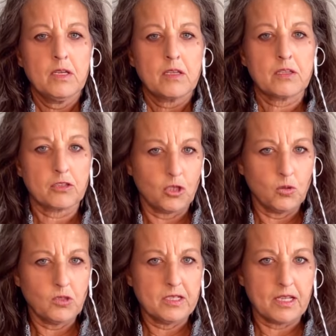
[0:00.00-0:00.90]
the
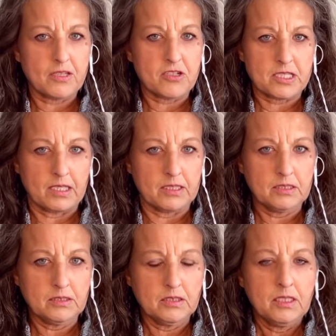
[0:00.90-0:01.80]
load that they're selling.
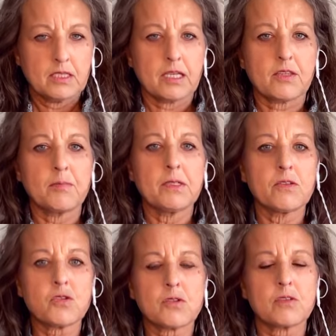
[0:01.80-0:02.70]
Like the
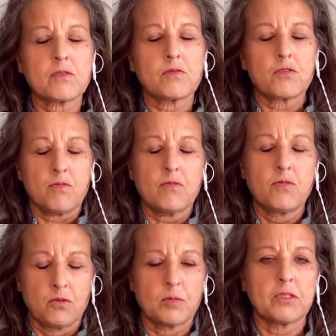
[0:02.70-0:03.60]
mills
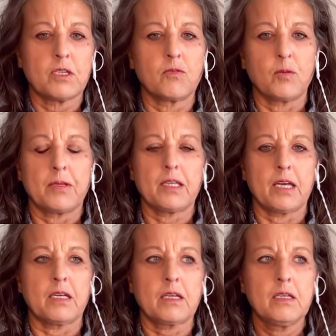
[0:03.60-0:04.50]
normally will be
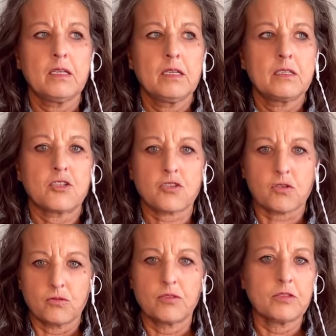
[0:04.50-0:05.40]
like, just
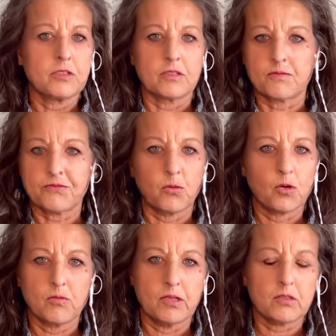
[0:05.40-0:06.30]
order your 4
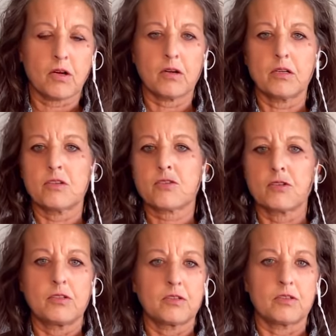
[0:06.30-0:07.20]
rail cars or
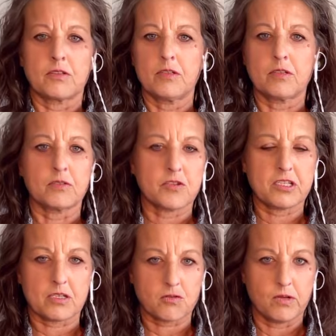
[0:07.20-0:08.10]
your, you know,
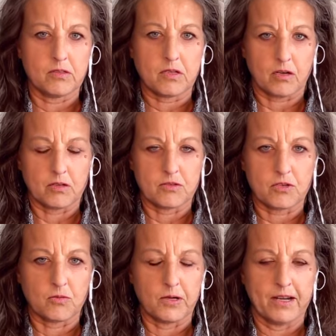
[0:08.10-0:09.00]
6 rail cars
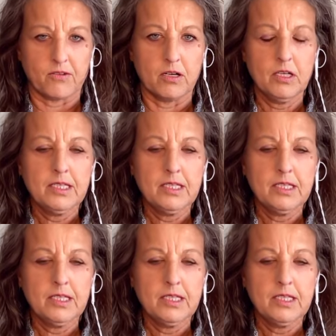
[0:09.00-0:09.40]
or whatever,